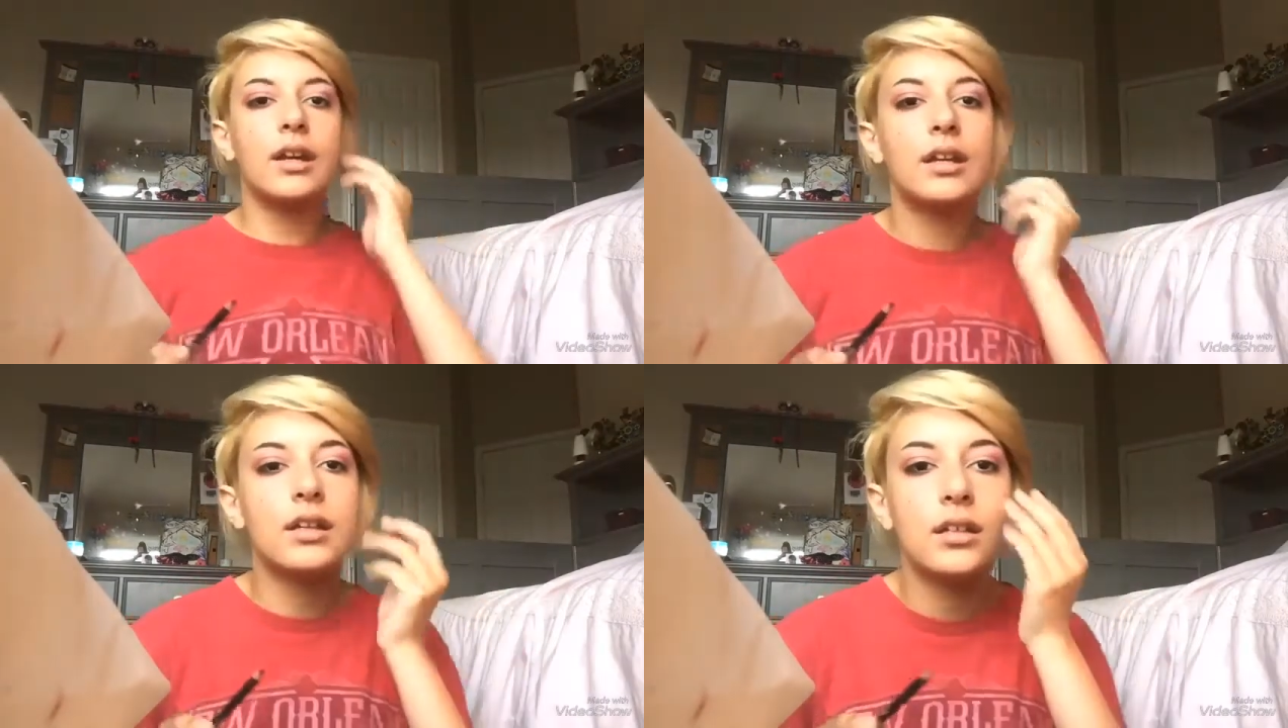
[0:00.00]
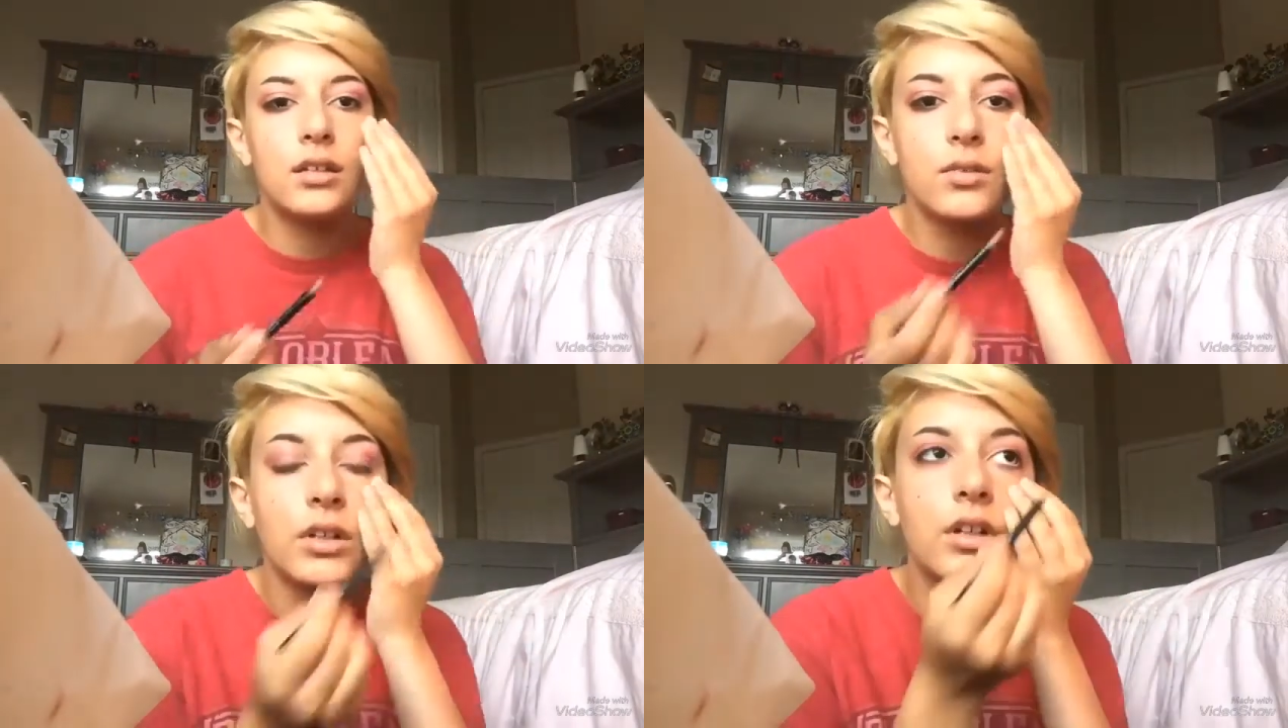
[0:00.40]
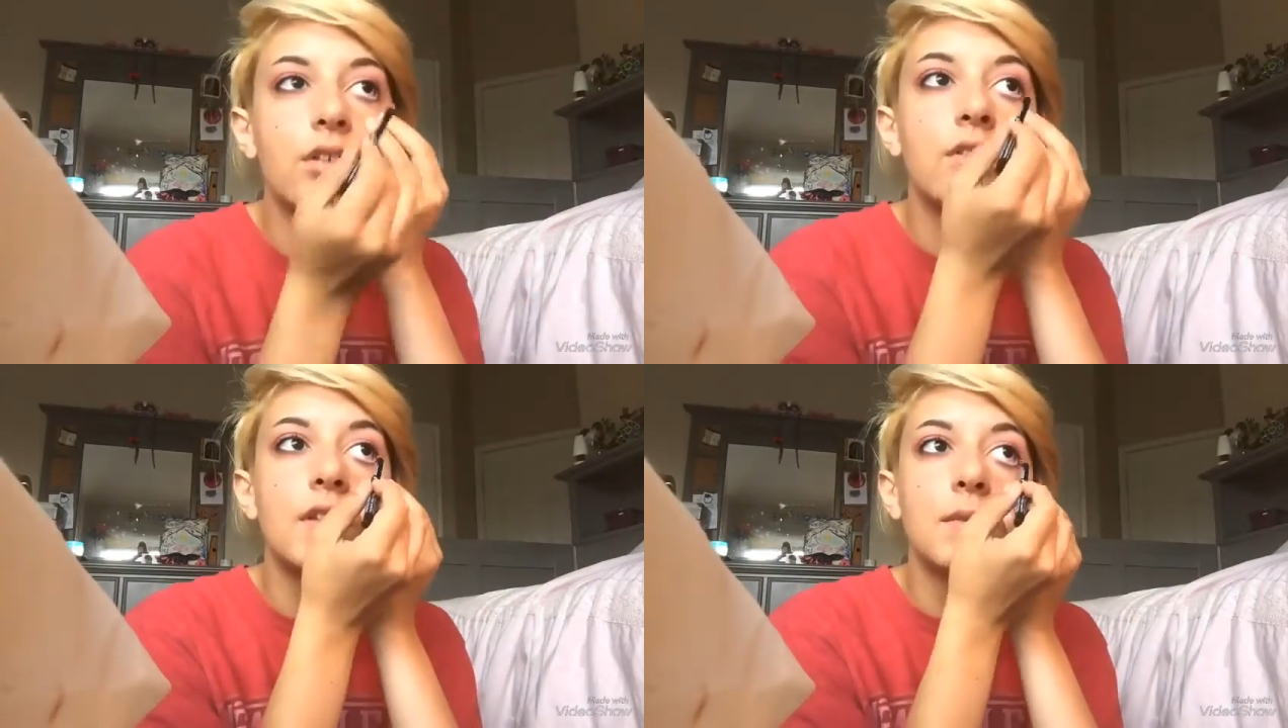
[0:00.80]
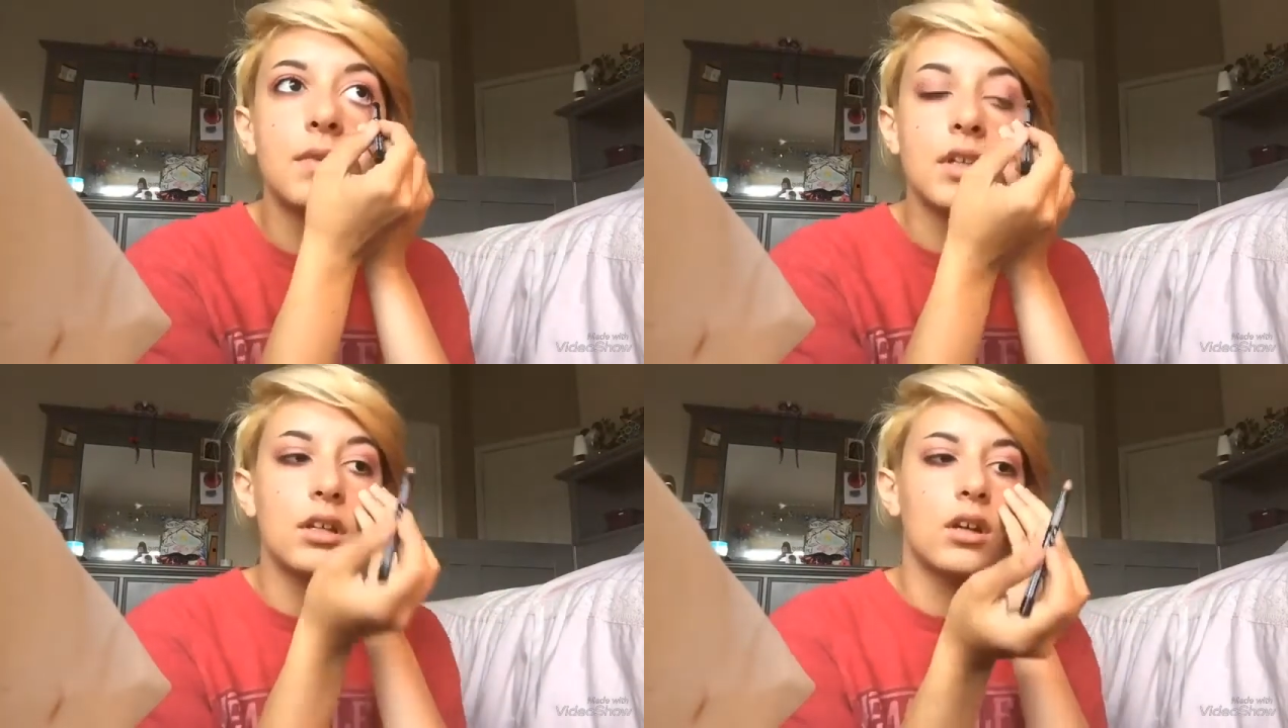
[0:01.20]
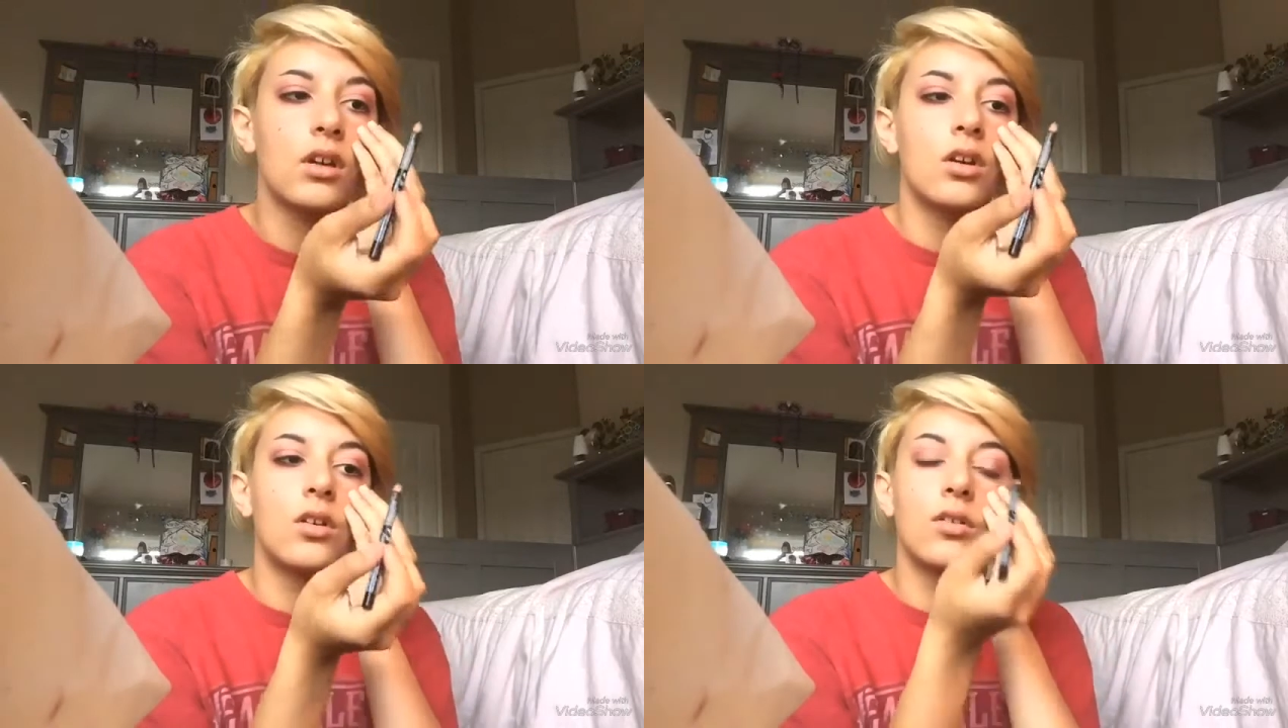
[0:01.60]
And we're gonna do the same thing
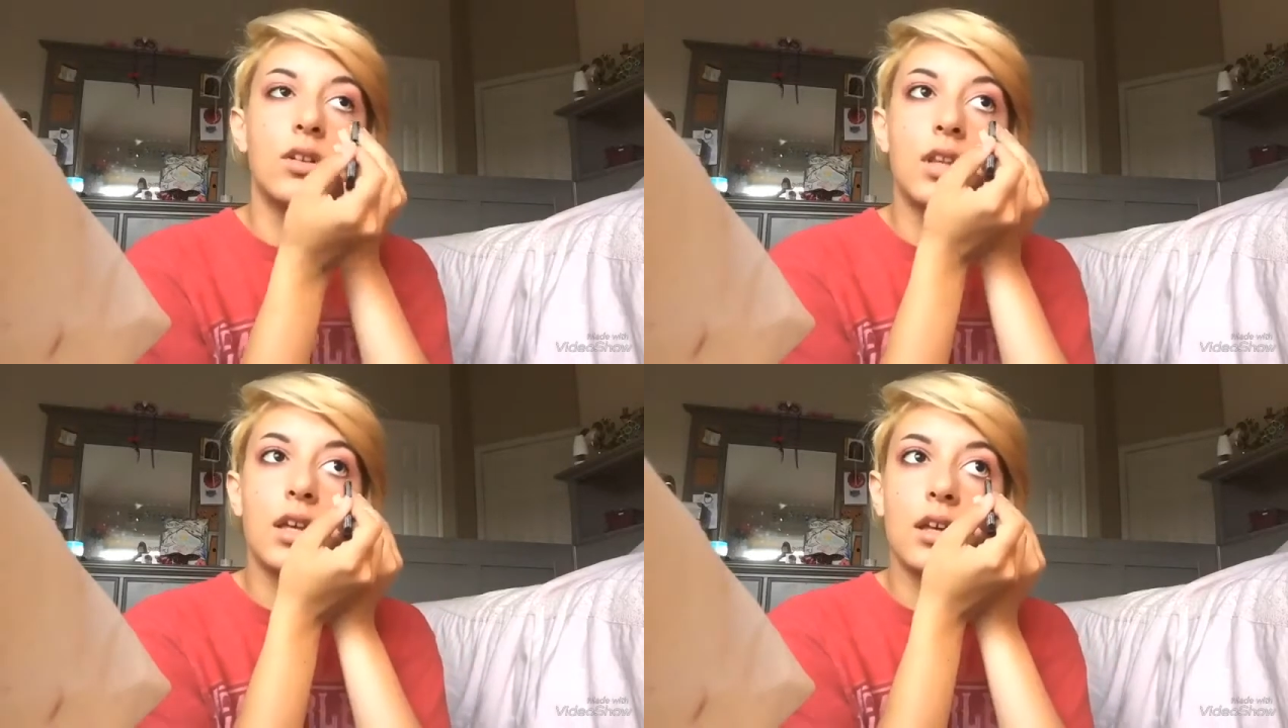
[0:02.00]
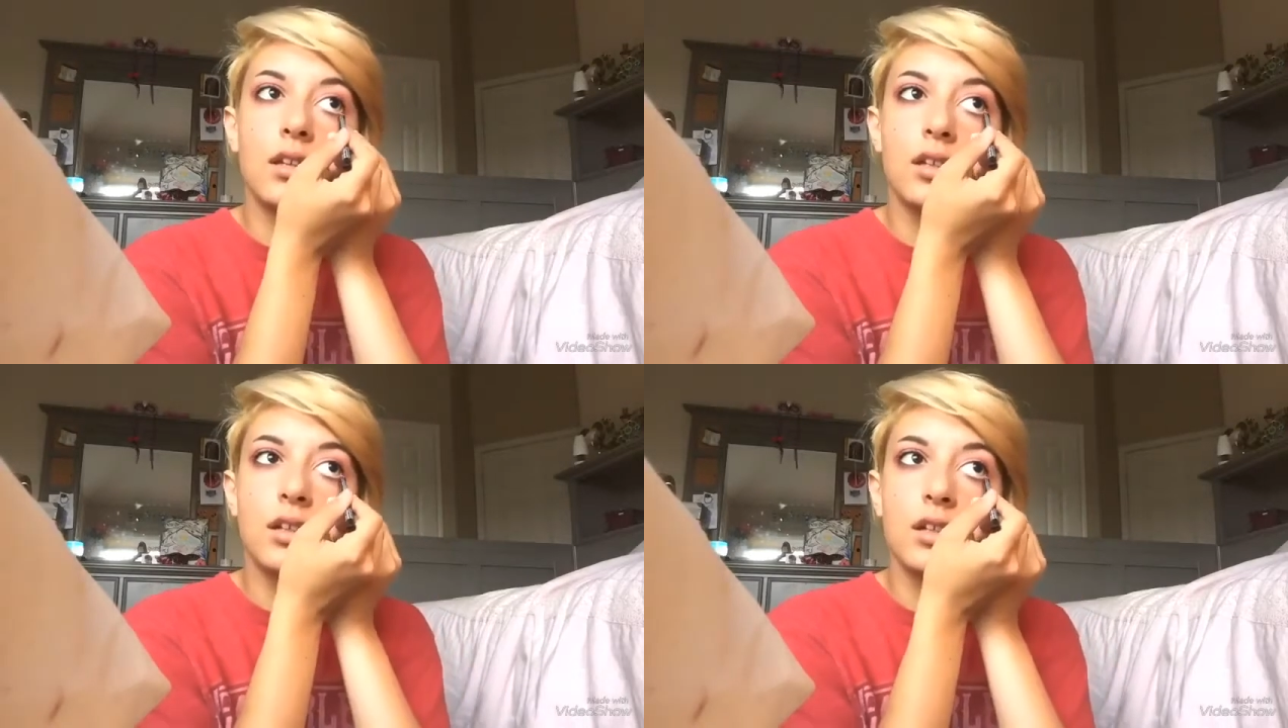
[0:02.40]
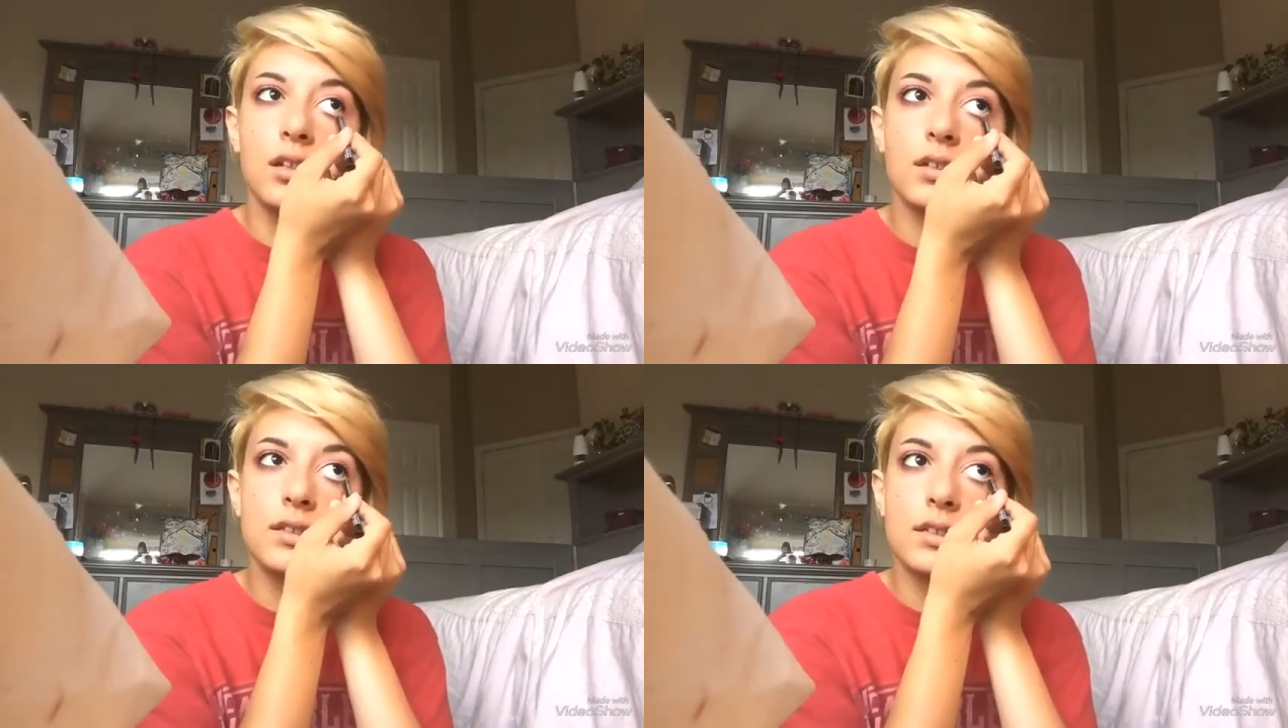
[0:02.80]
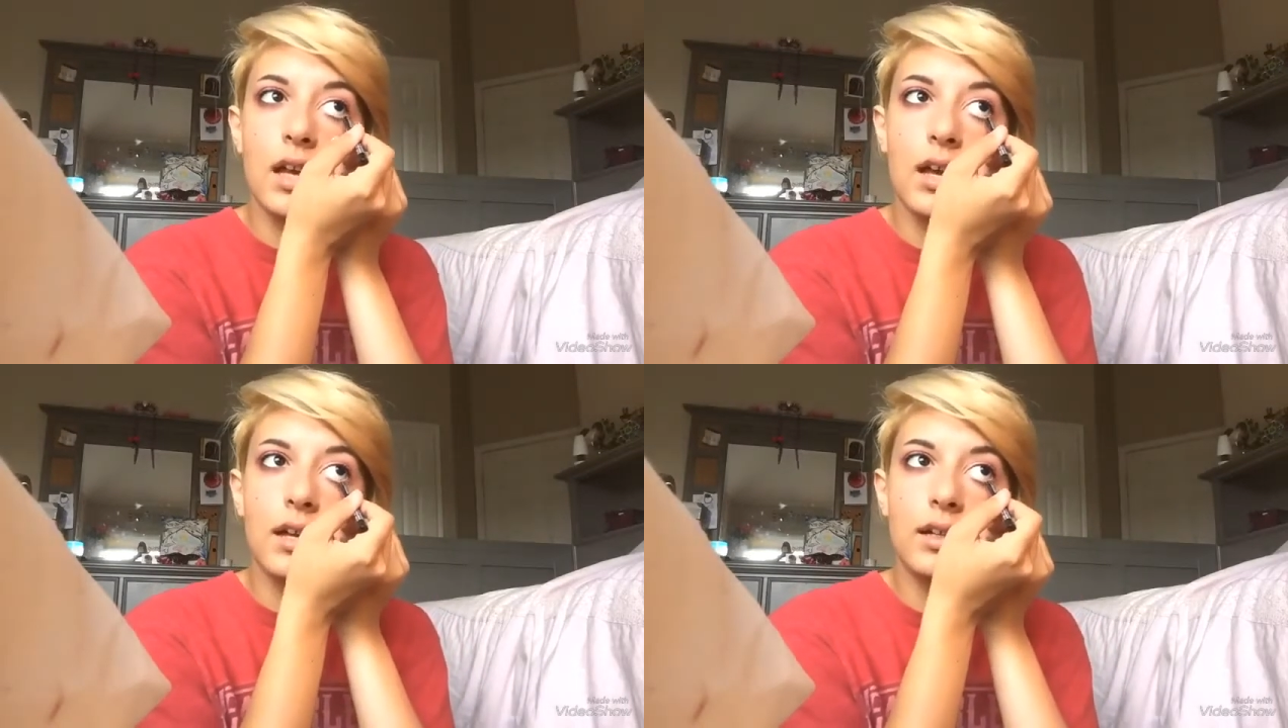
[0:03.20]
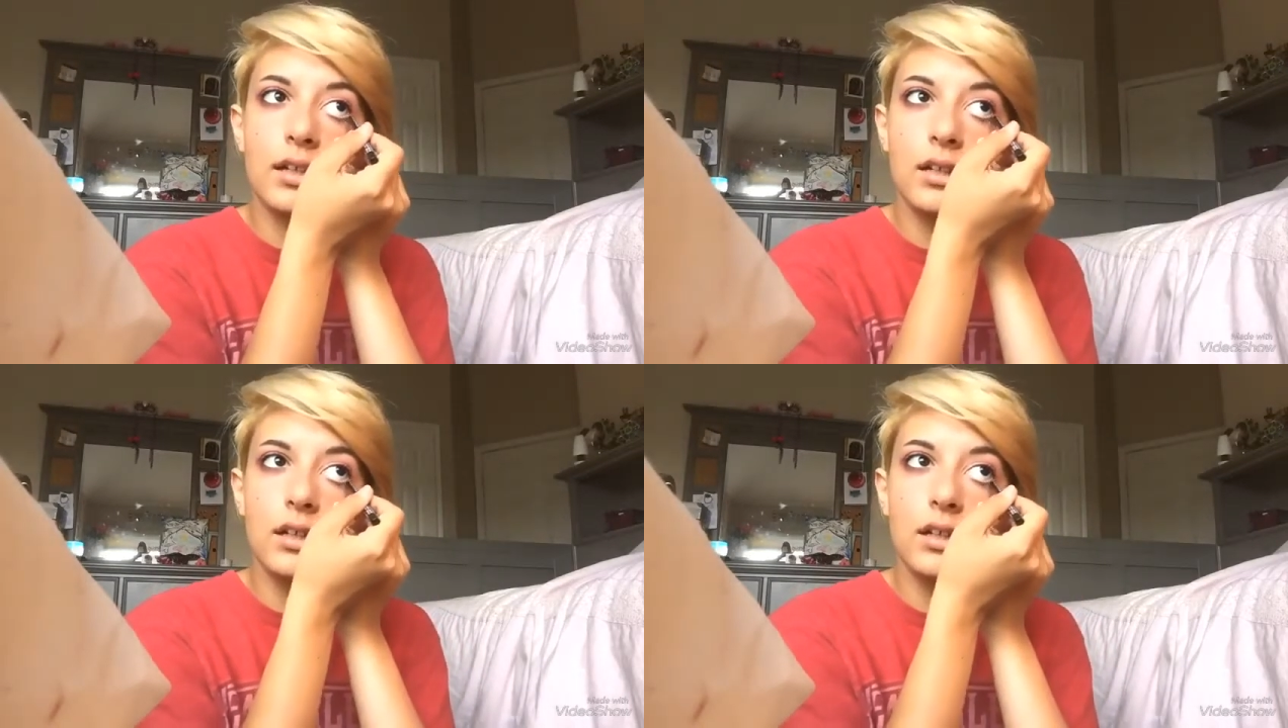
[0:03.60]
on the other side.